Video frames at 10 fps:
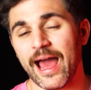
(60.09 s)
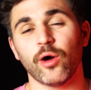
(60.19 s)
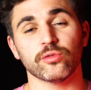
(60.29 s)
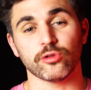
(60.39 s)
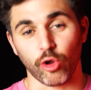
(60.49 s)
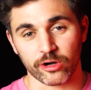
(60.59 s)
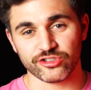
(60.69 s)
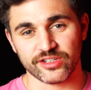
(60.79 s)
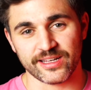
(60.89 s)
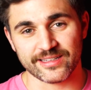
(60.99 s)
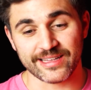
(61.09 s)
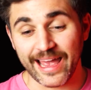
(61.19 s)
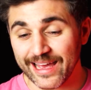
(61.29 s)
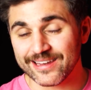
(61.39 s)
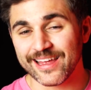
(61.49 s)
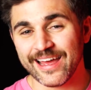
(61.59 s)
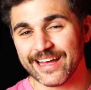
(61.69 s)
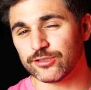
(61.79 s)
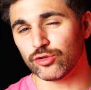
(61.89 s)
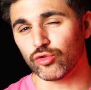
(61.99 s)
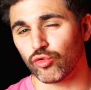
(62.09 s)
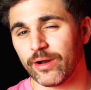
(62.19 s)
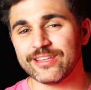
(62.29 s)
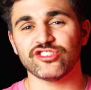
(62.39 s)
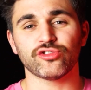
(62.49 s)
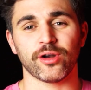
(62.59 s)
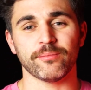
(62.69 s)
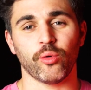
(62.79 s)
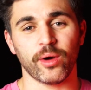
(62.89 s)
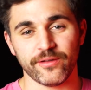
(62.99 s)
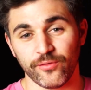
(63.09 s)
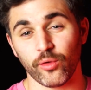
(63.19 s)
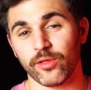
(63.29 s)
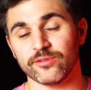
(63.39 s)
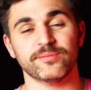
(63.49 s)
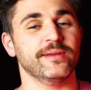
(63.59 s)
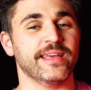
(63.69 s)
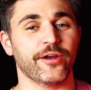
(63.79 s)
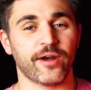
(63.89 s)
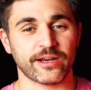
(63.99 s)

how large it is, and it's a great starting point for those beginner